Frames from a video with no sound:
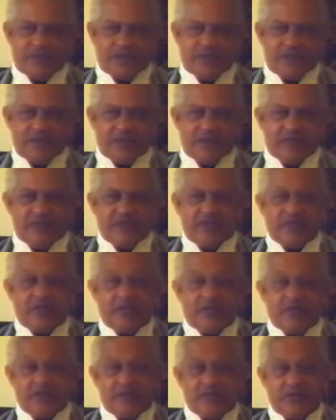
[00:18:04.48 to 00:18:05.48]
Every time
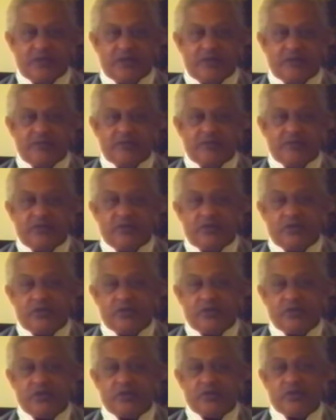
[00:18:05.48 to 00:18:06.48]
he used to come and knock
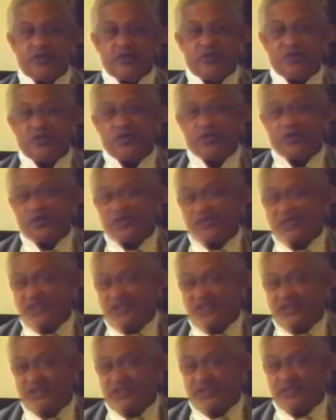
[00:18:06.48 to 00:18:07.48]
on someone's door to
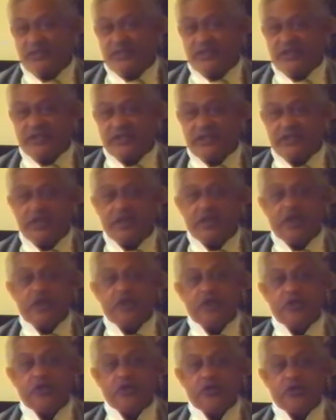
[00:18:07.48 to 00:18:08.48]
sell something, he said,
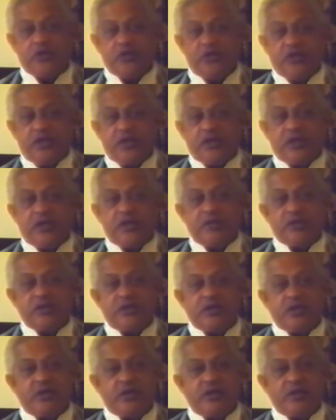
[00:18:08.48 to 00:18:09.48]
oh, there comes
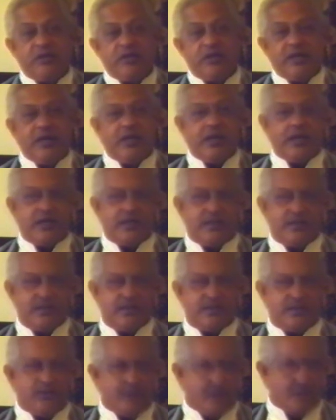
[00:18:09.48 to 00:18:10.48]
Uncle Bad Luck,
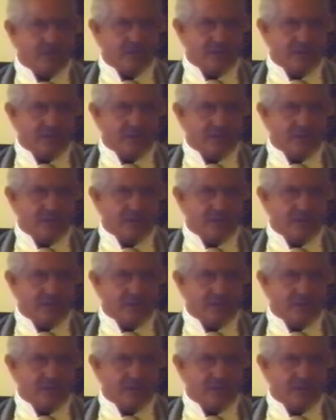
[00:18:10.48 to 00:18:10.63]
an old